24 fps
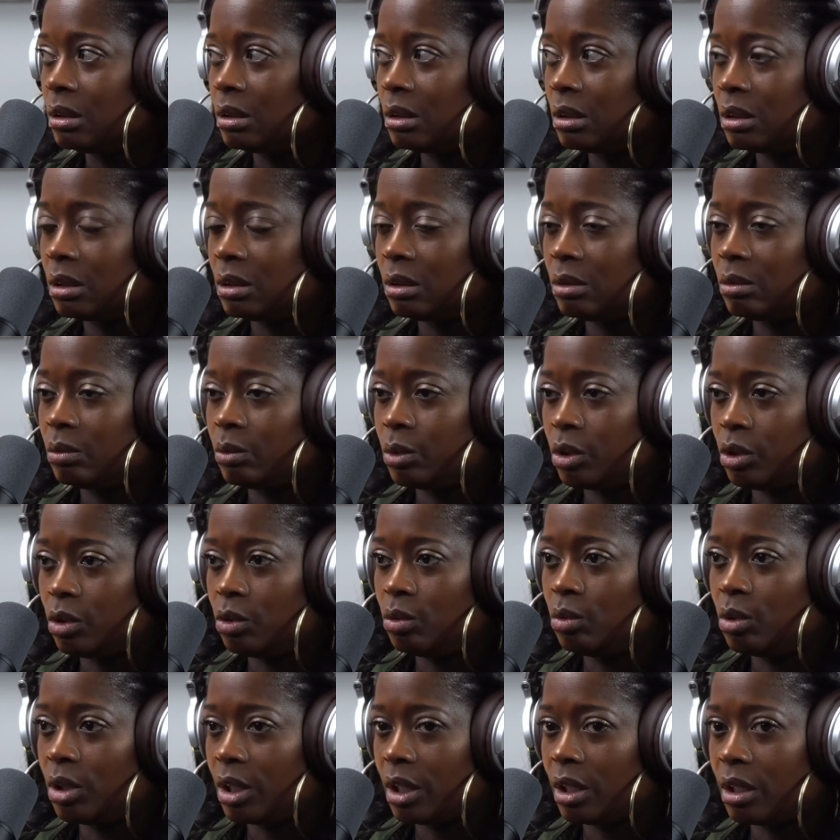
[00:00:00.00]
And when
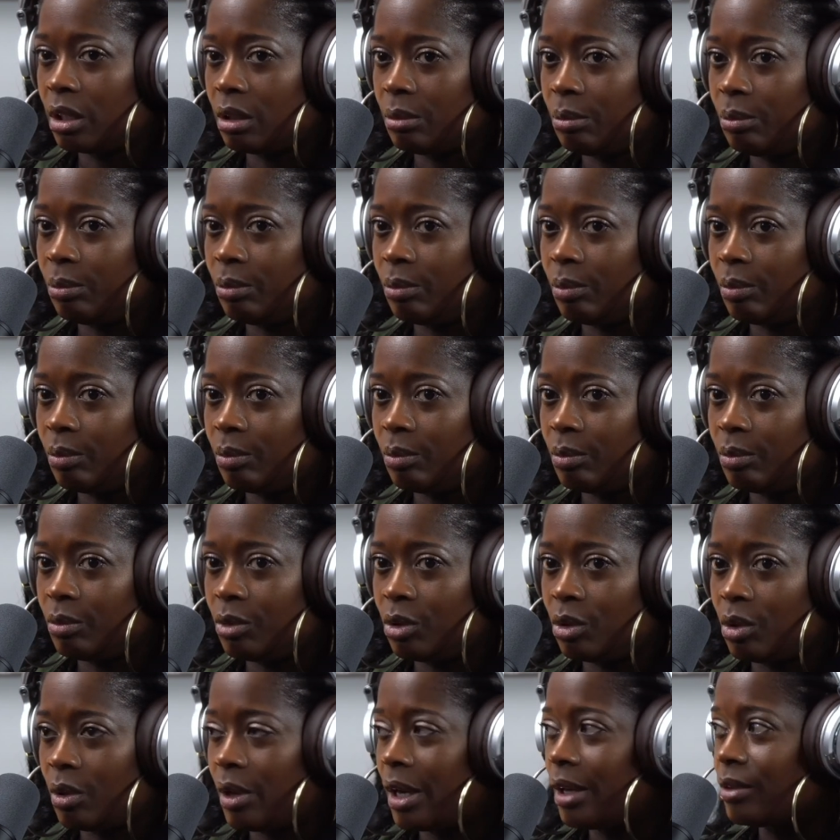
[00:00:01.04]
you can,
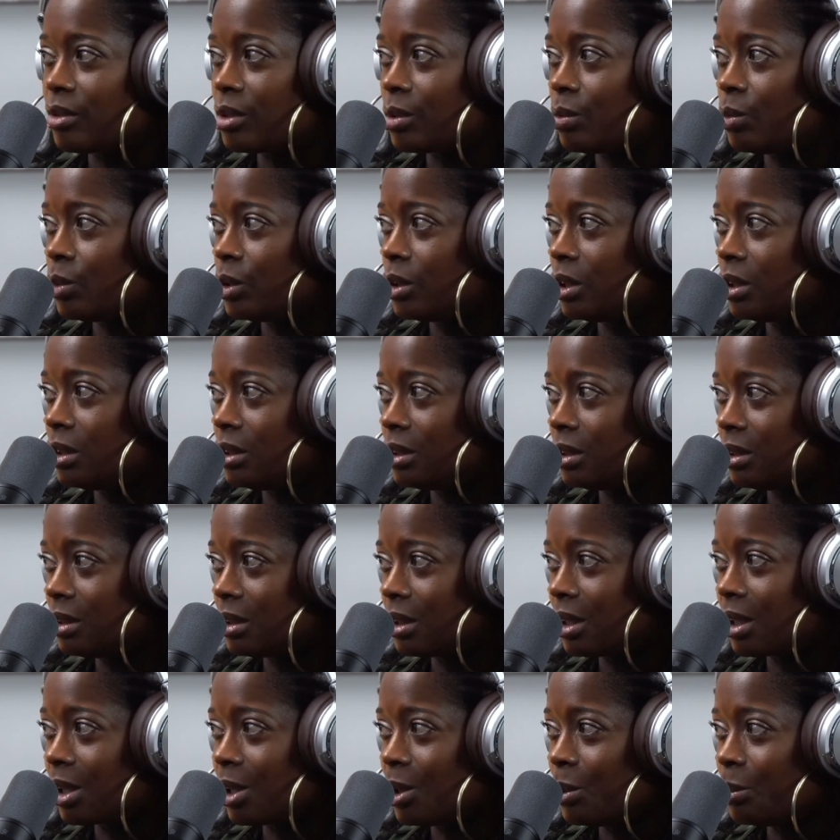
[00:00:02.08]
have someone
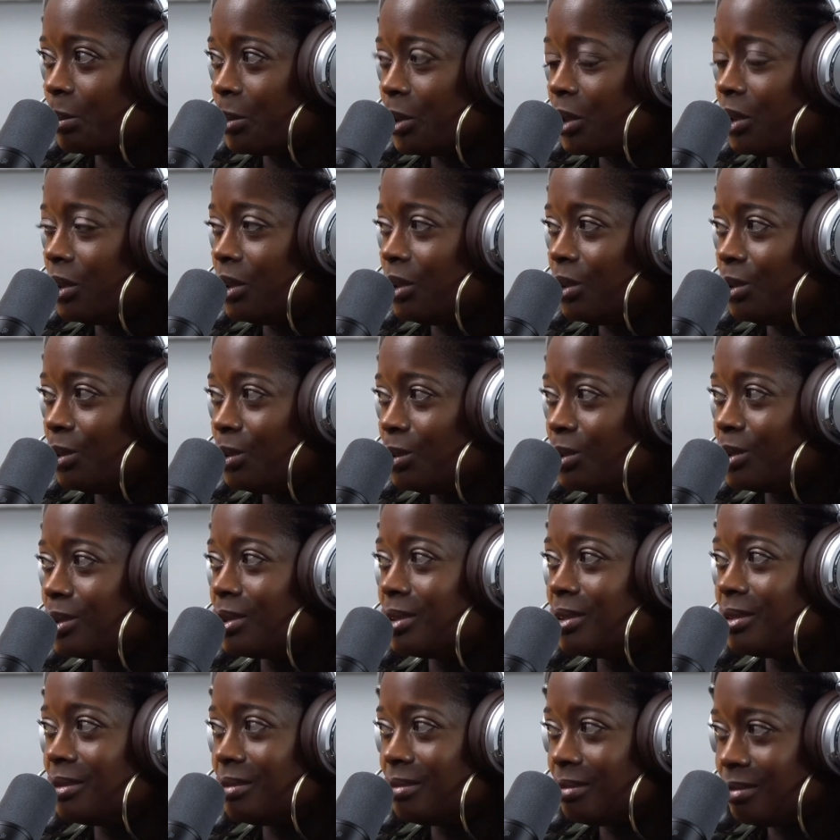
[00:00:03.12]
to accompany you
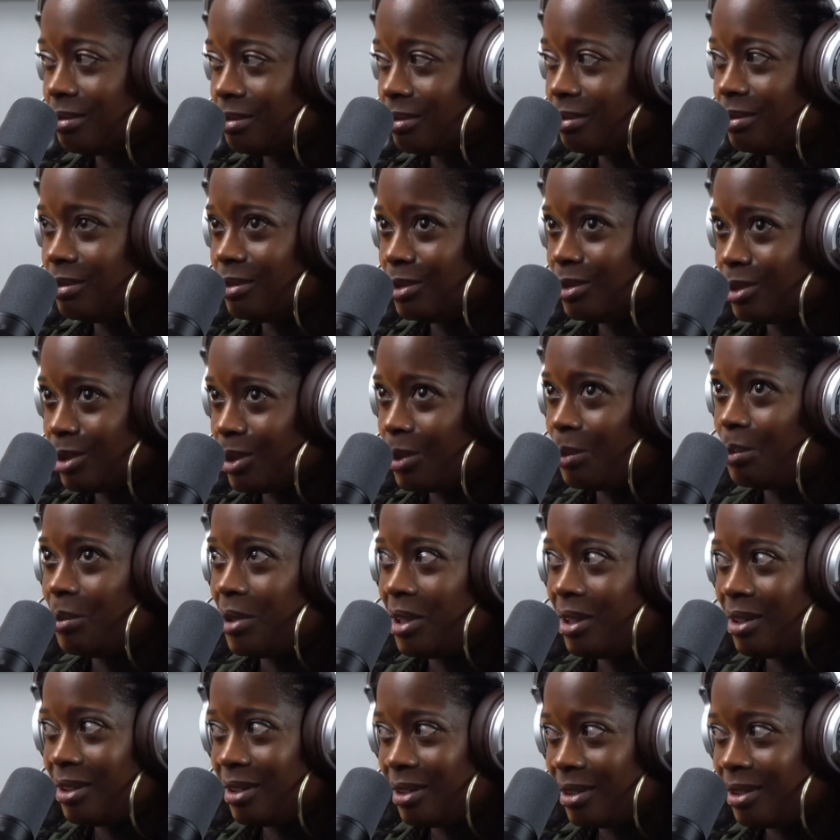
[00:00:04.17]
to,
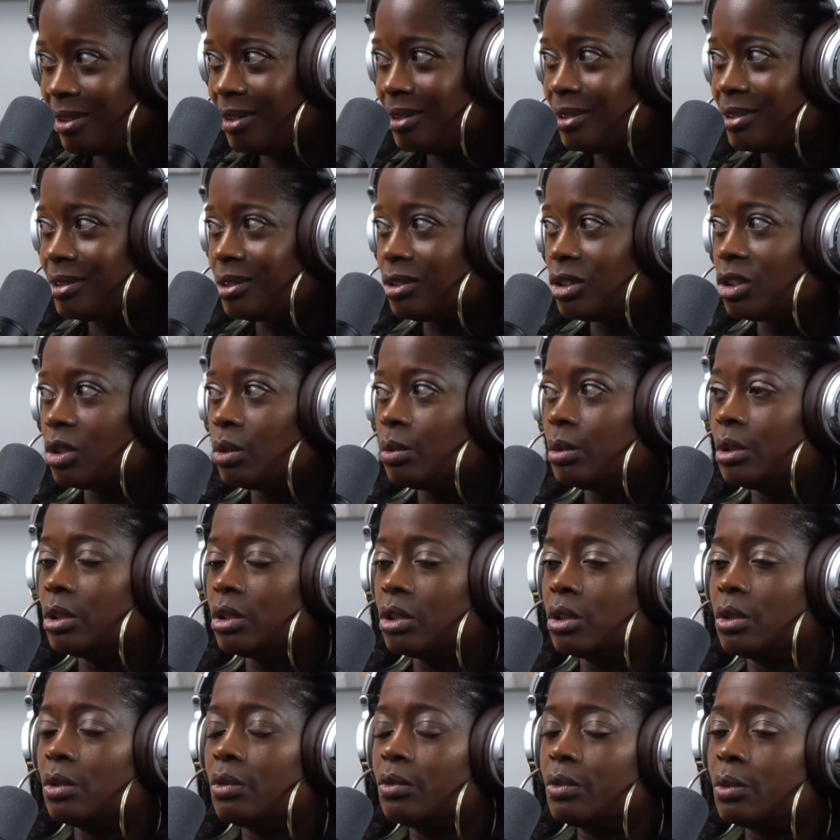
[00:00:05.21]
meetings and so on and
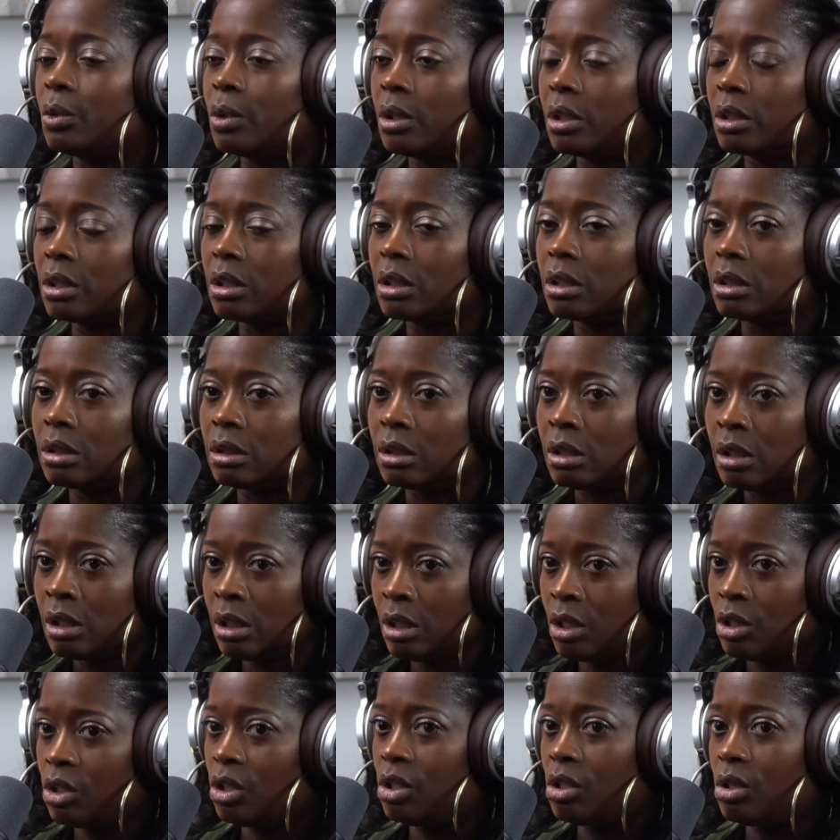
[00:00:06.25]
so forth. And
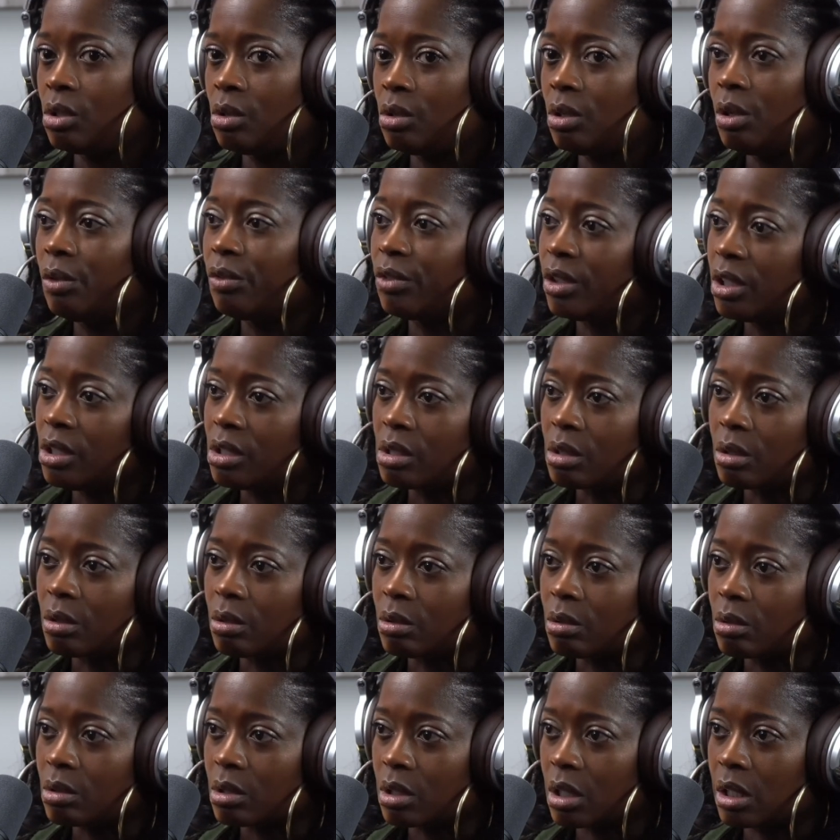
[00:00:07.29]
just do your
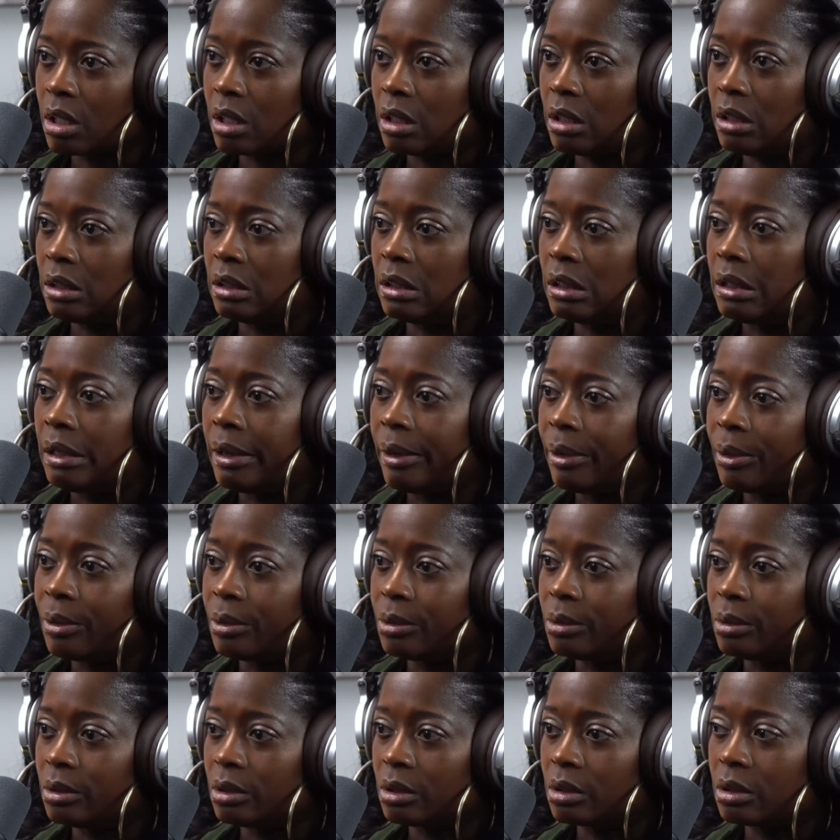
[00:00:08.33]
research like anything
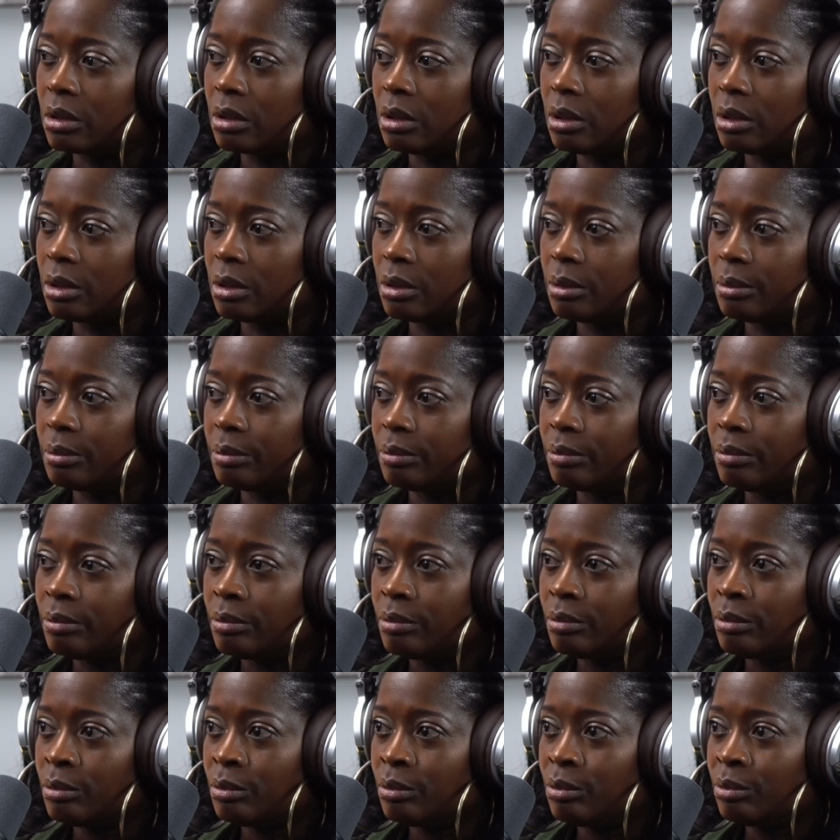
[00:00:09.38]
else.
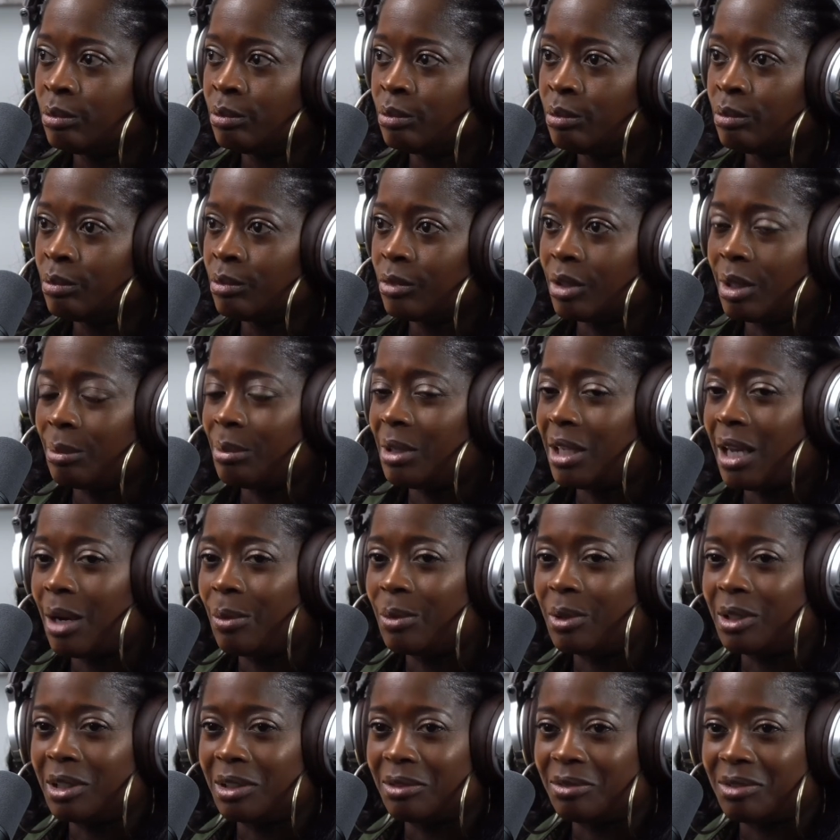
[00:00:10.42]
I mean, I
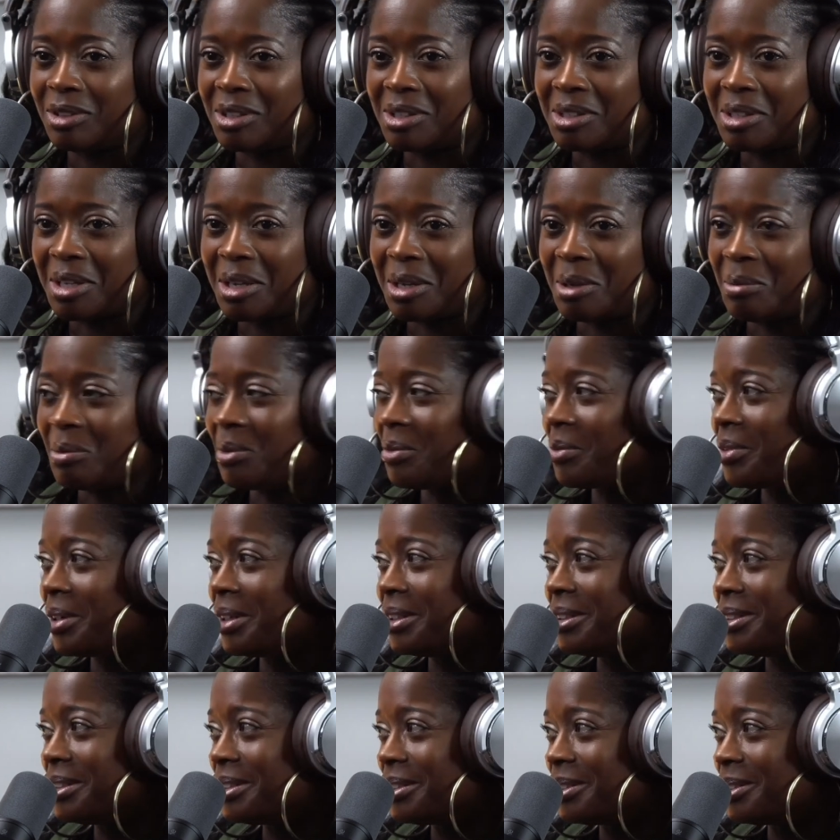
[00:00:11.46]
would give the same
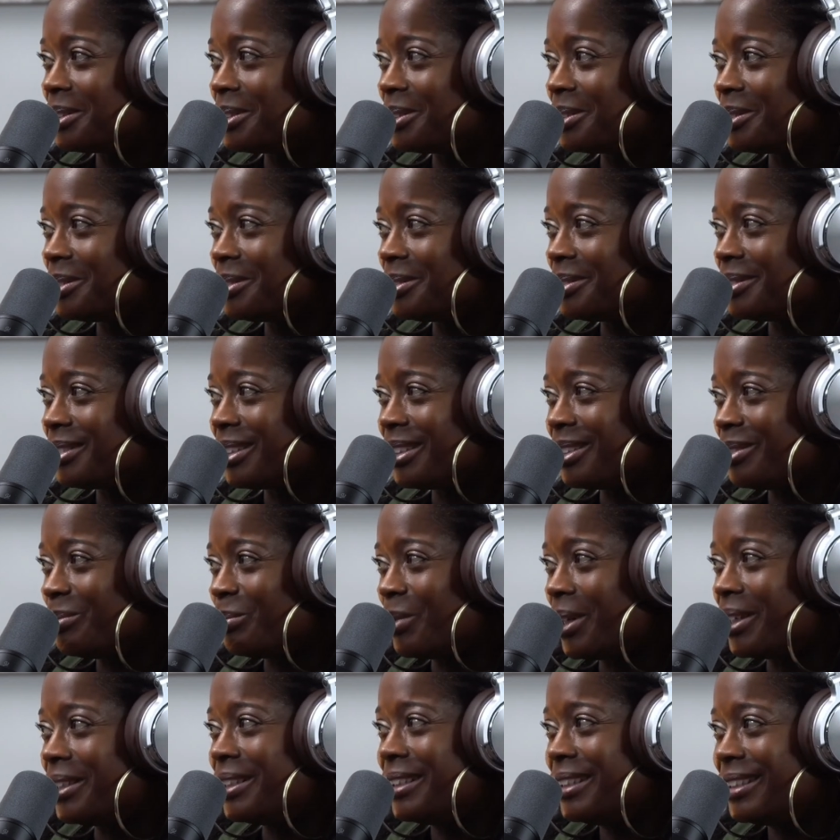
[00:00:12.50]
advice to like
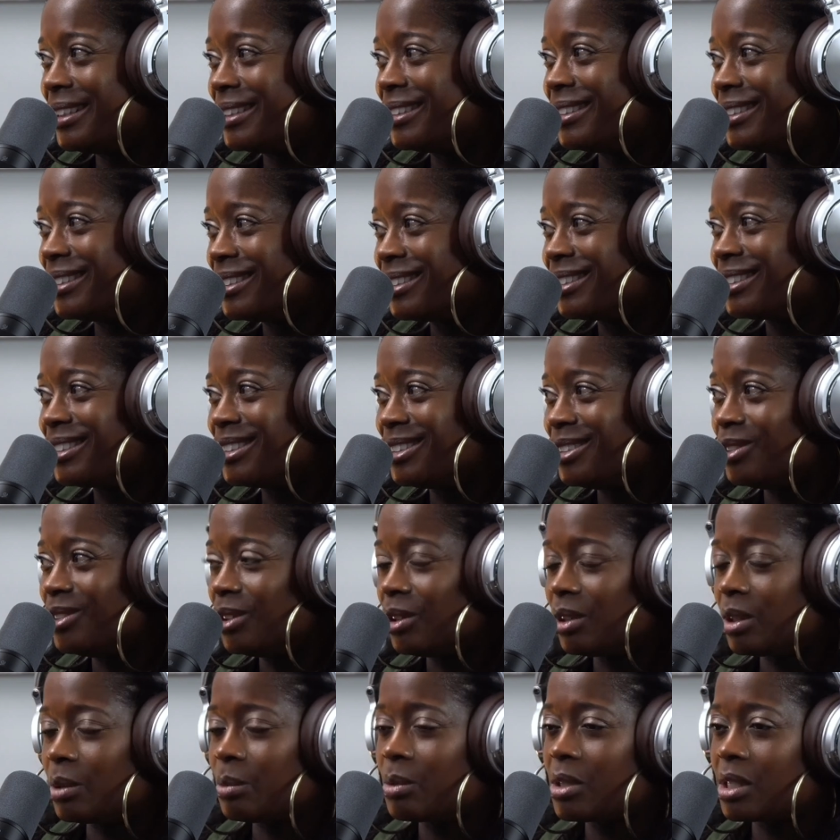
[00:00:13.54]
my kids. You know
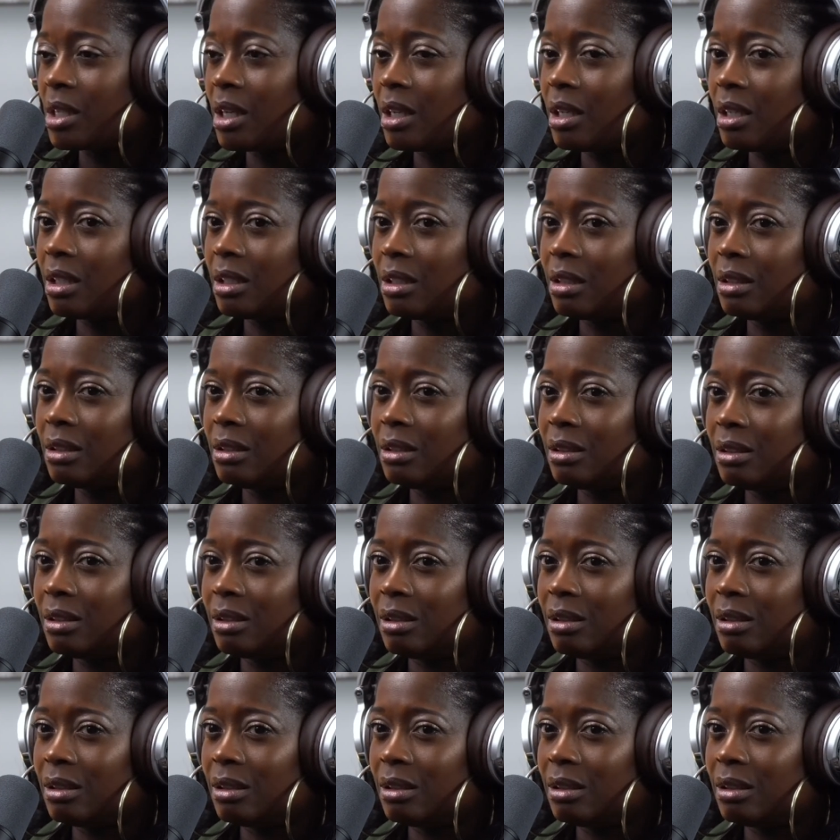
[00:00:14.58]
what I'm saying?